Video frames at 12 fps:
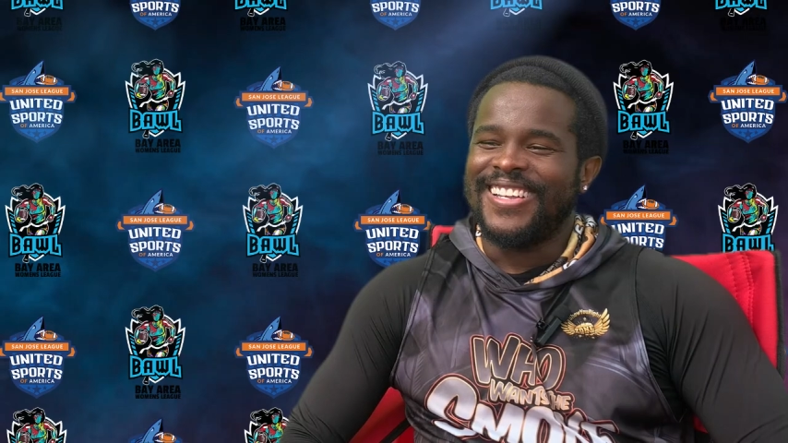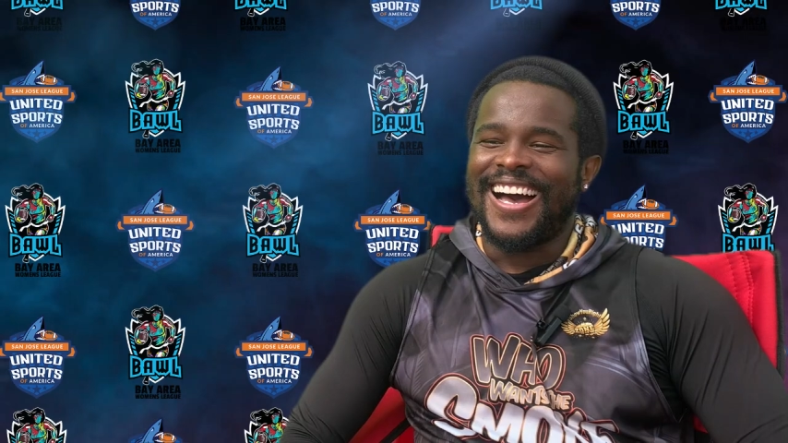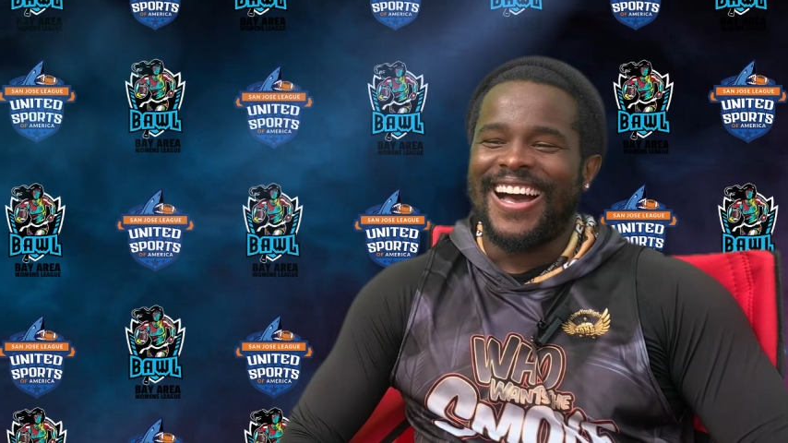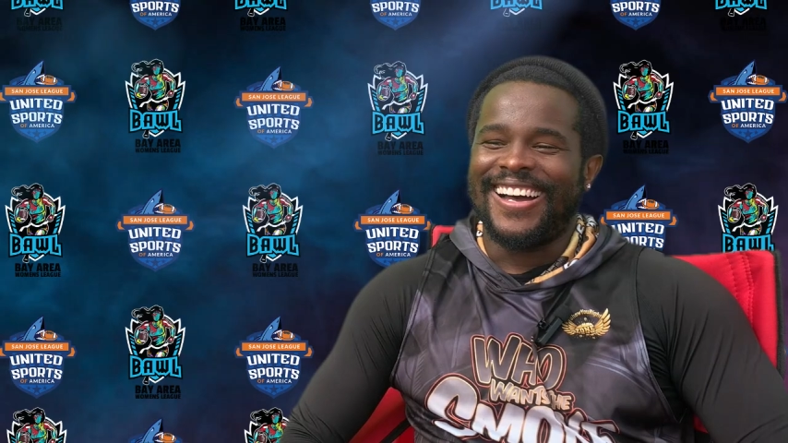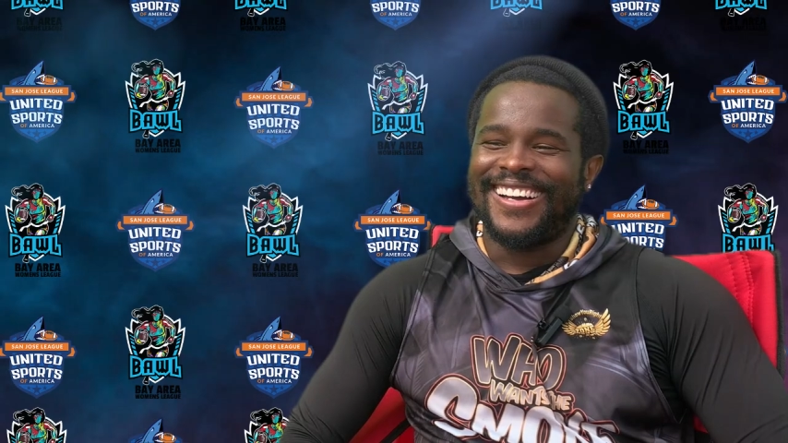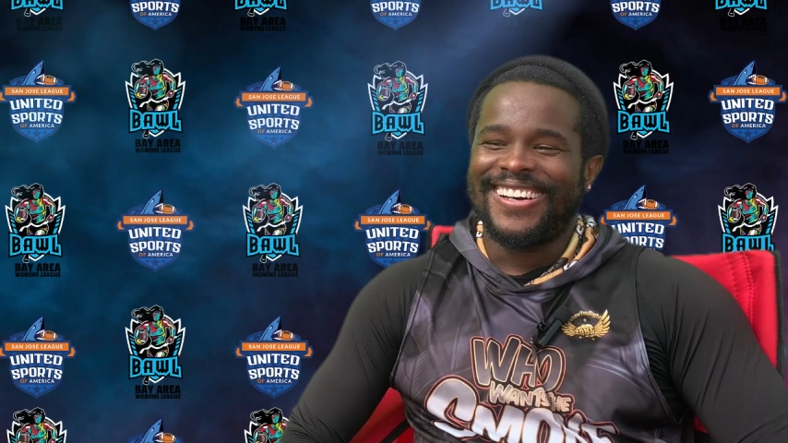
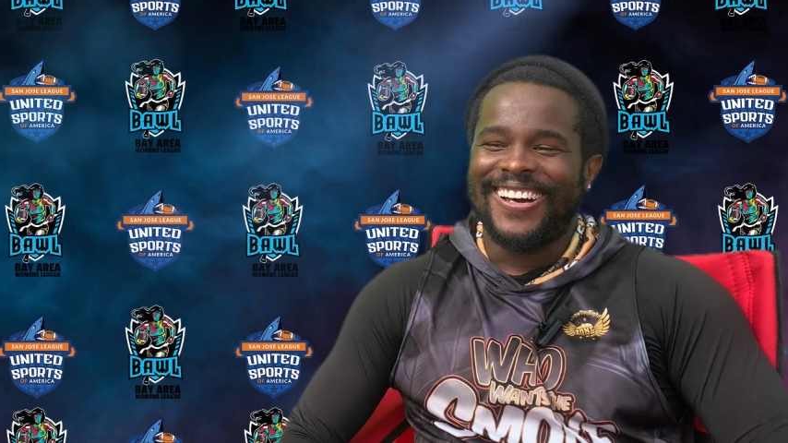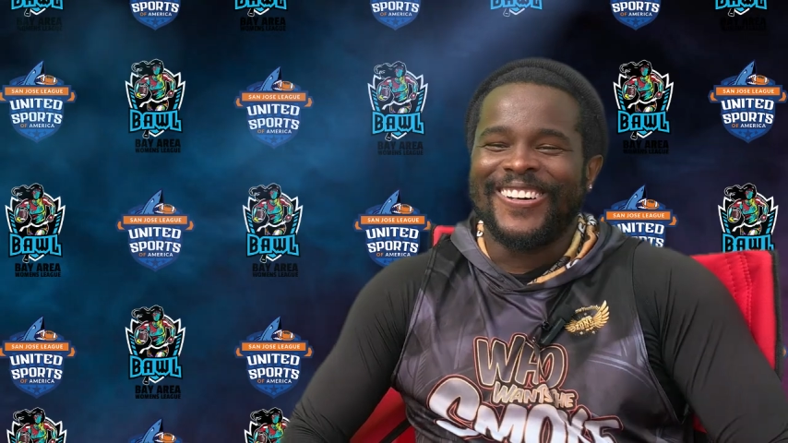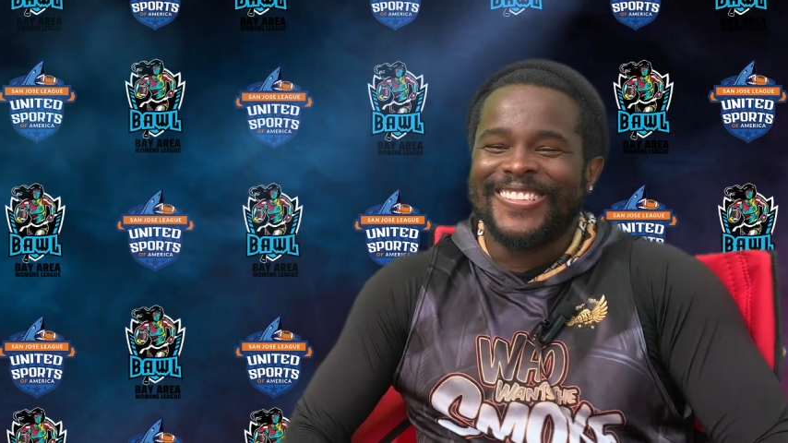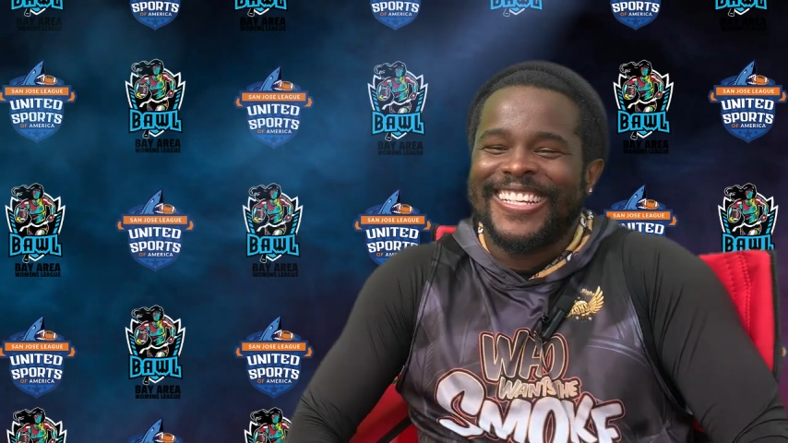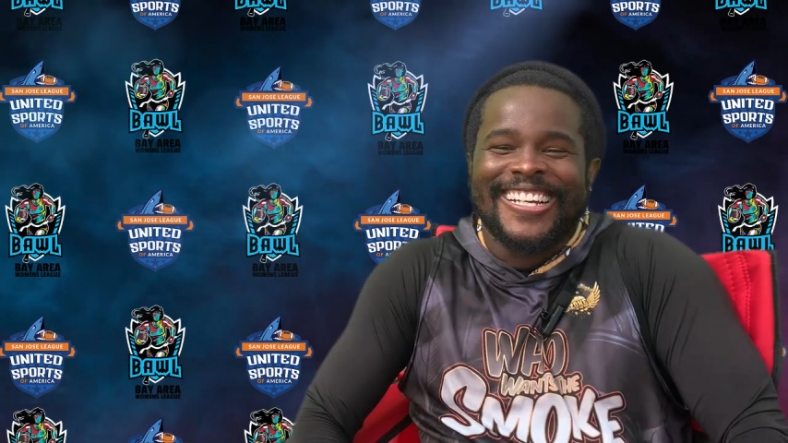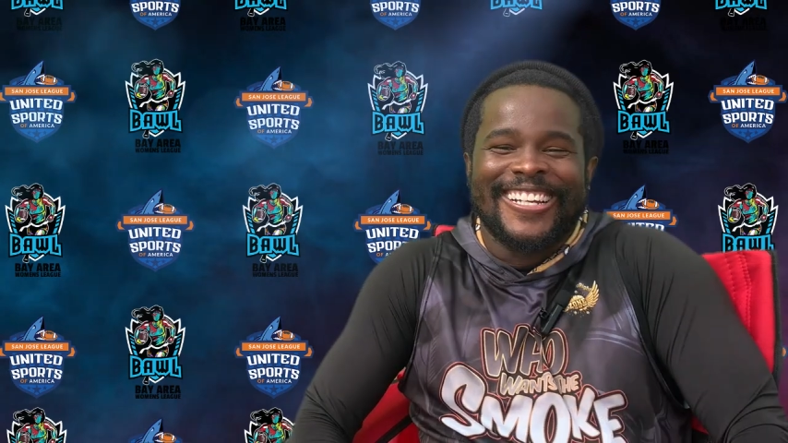Nah, I
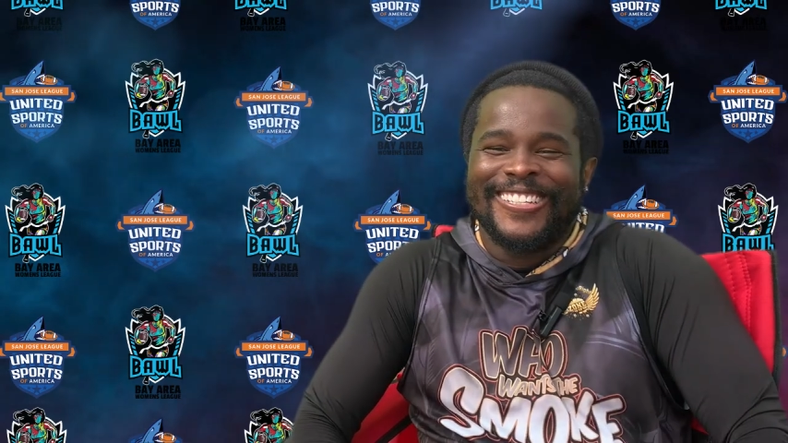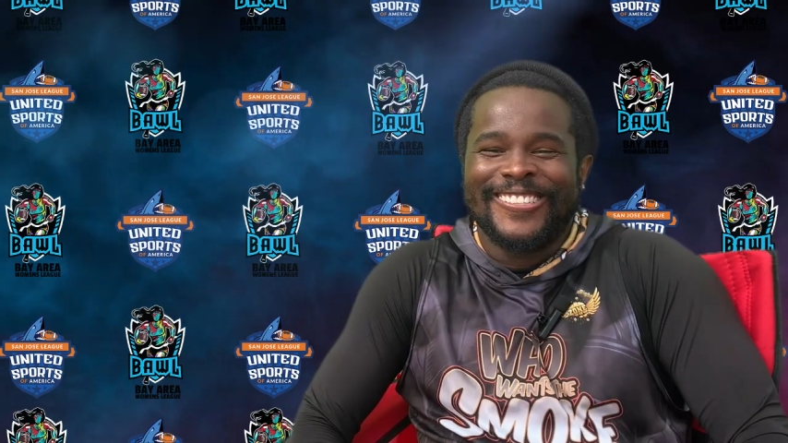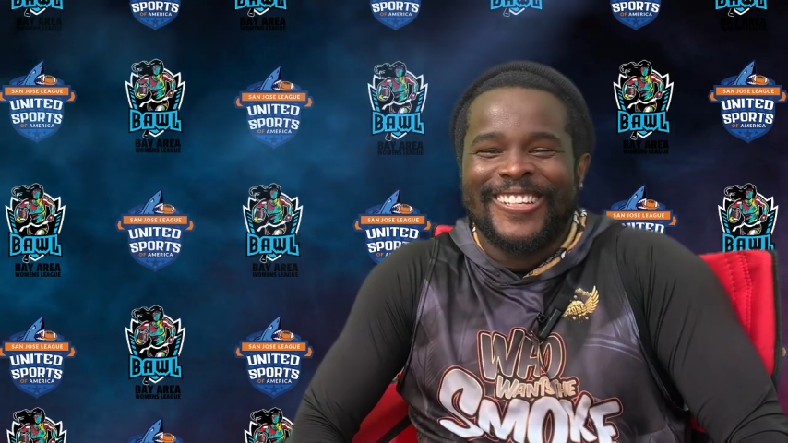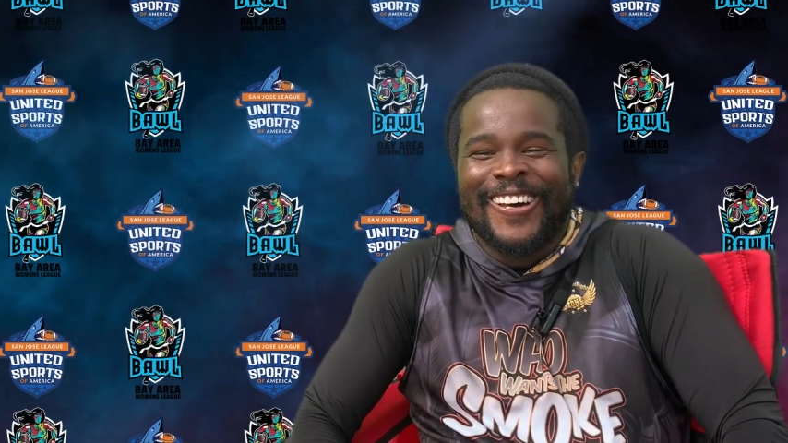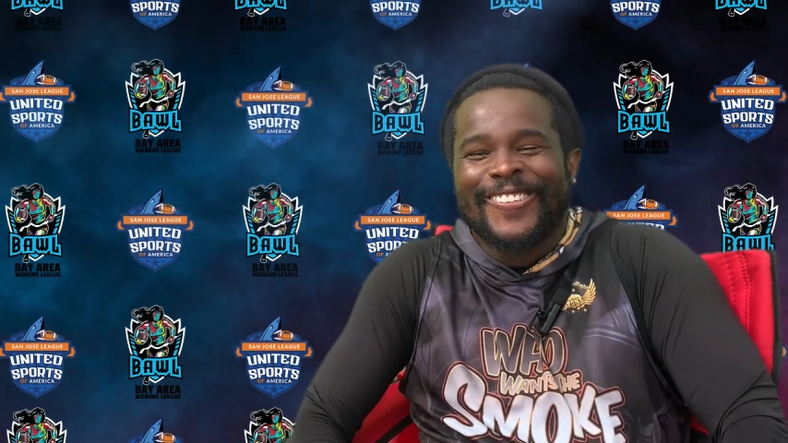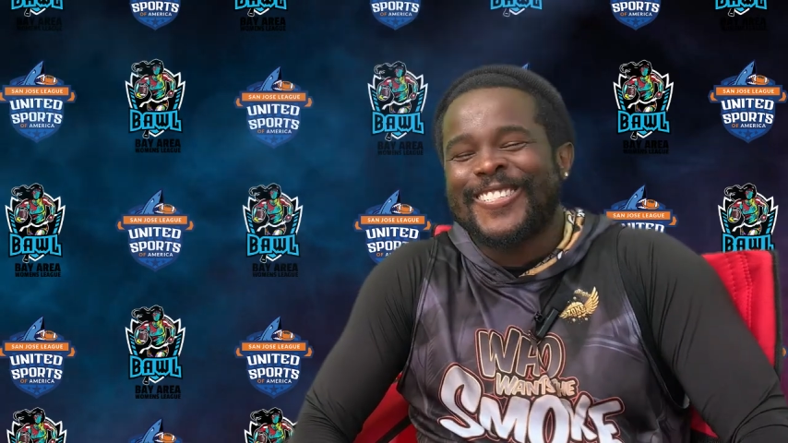don't think I
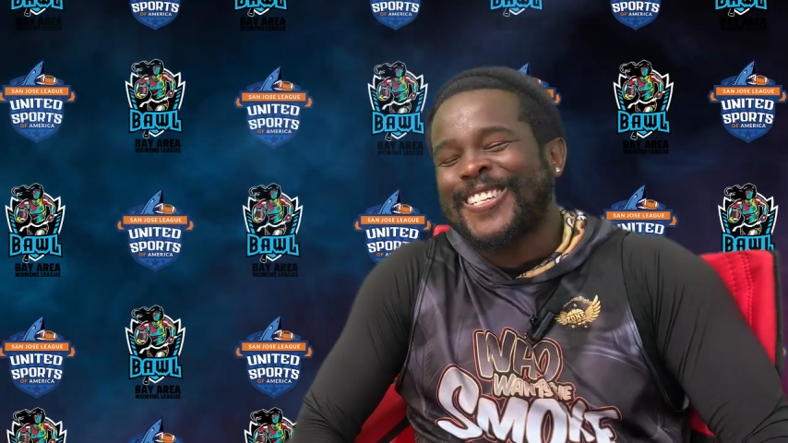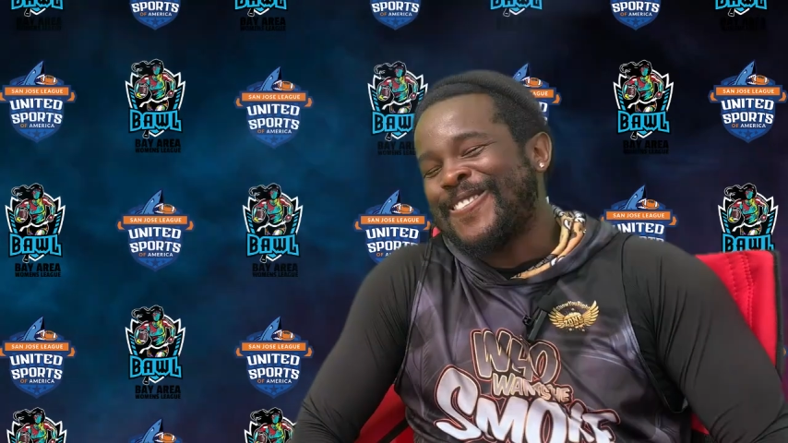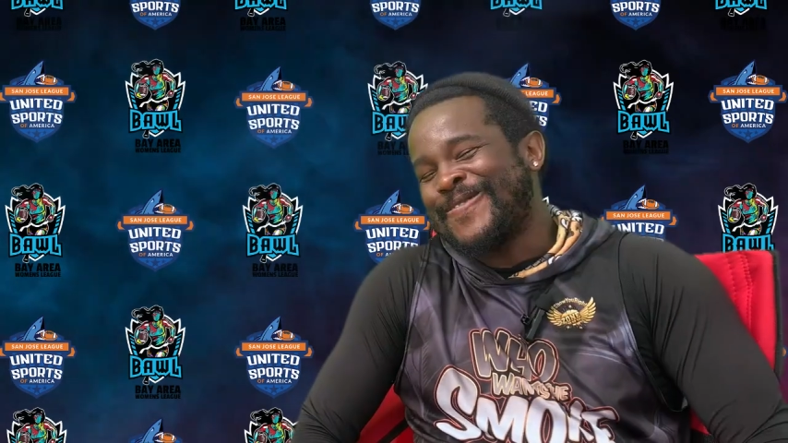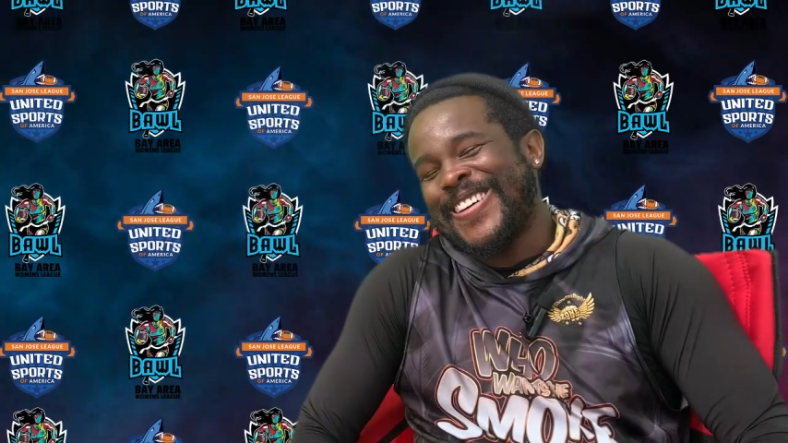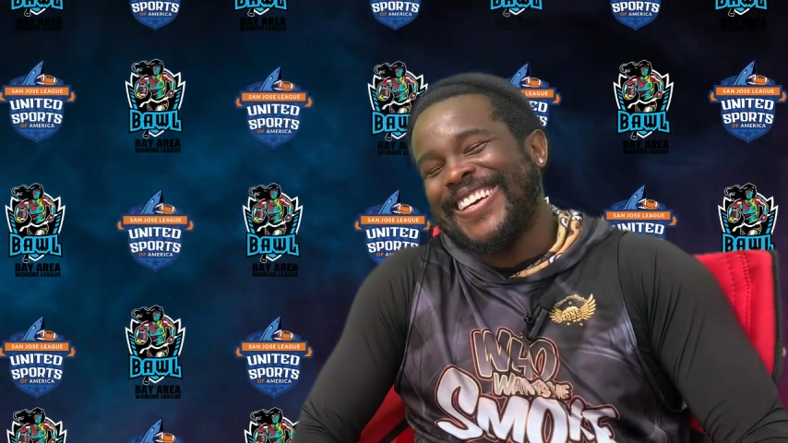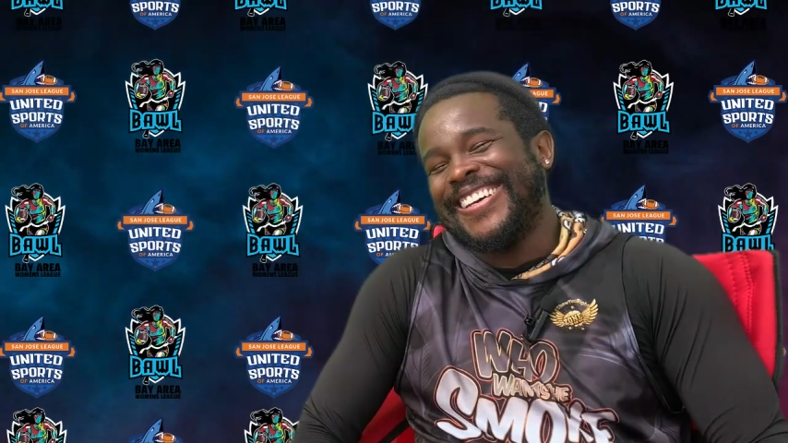do. Not at the top
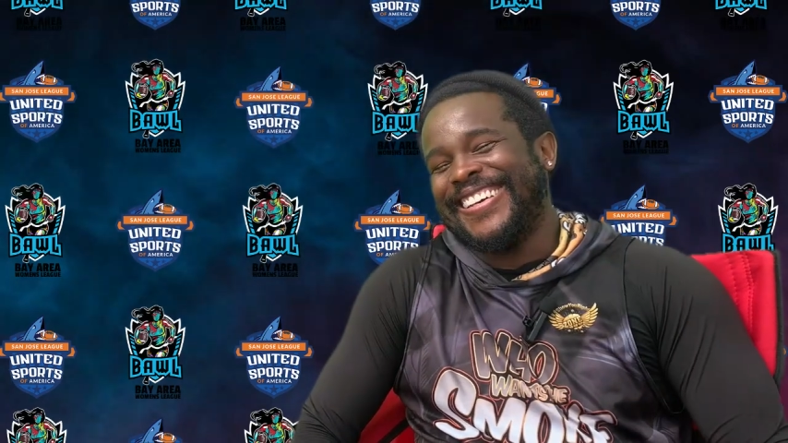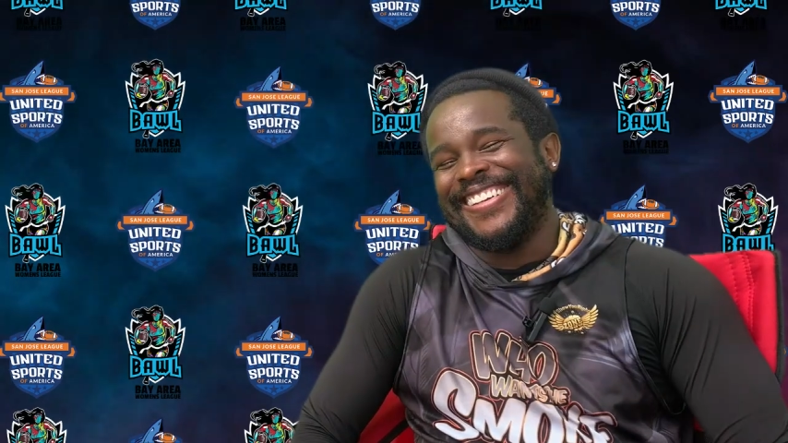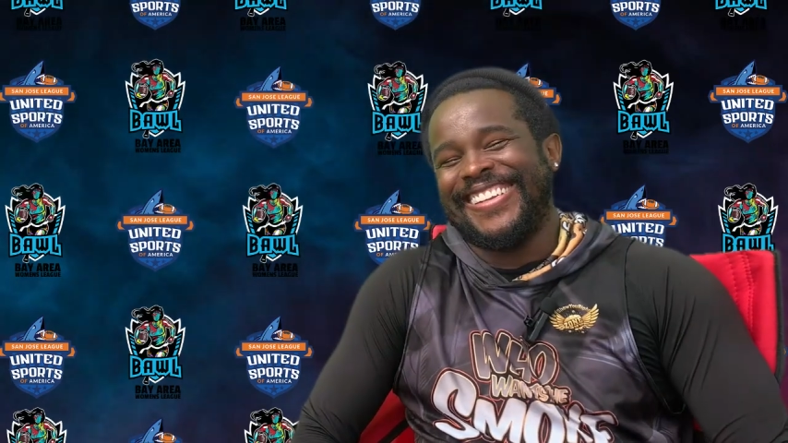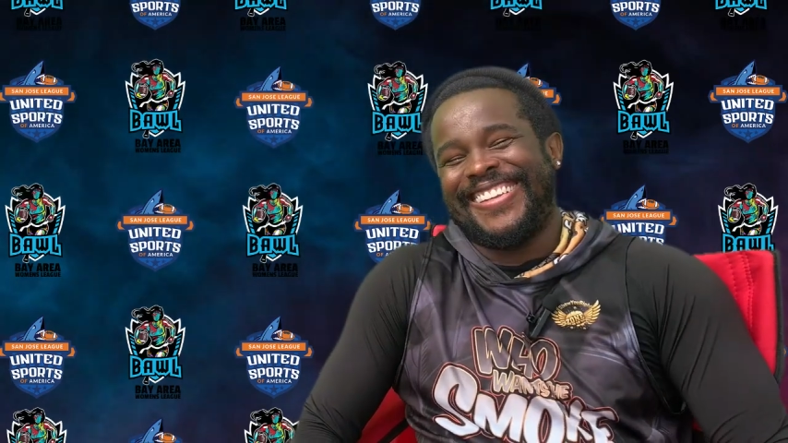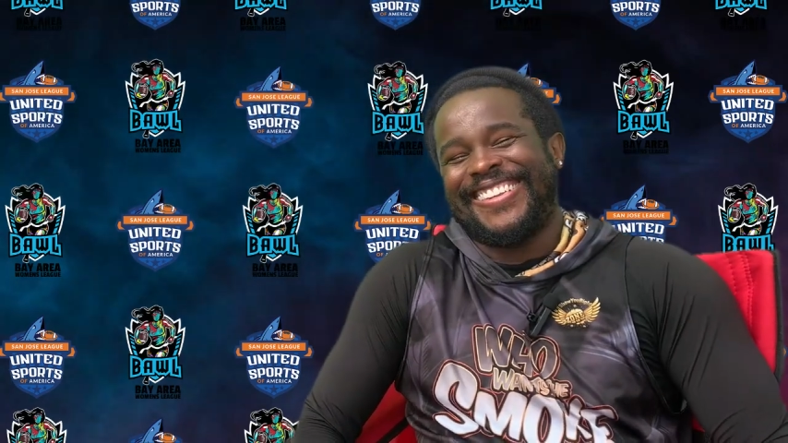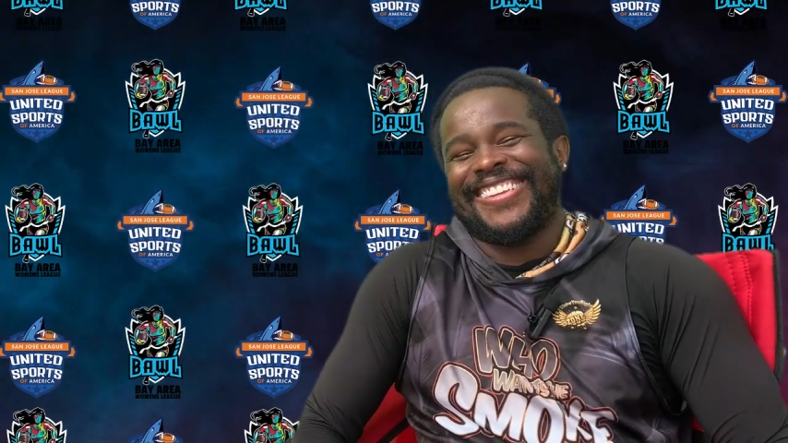of my
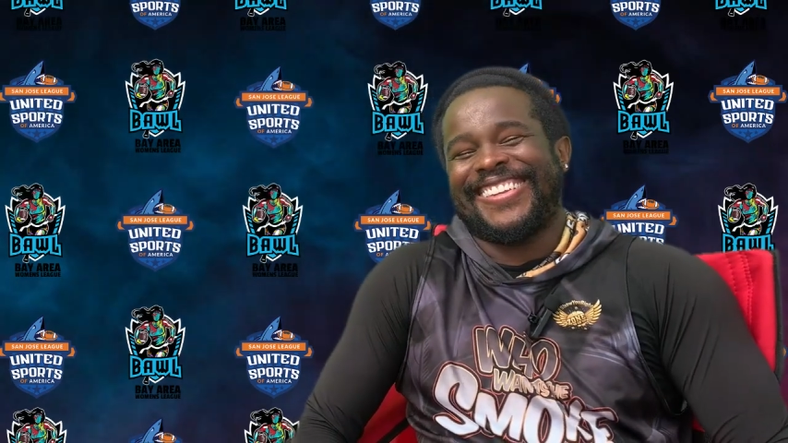head.